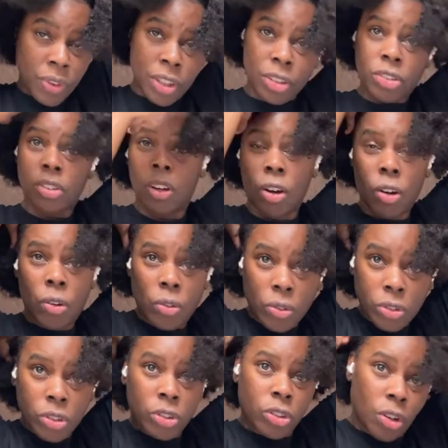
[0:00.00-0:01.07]
So
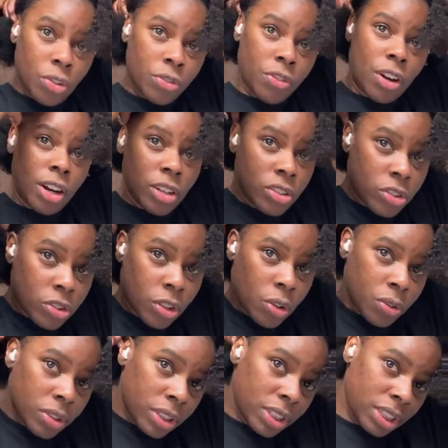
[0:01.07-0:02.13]
far so
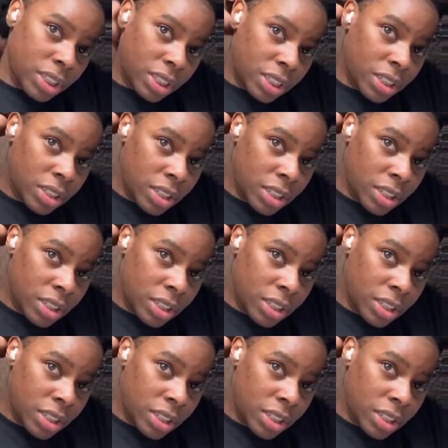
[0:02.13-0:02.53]
good.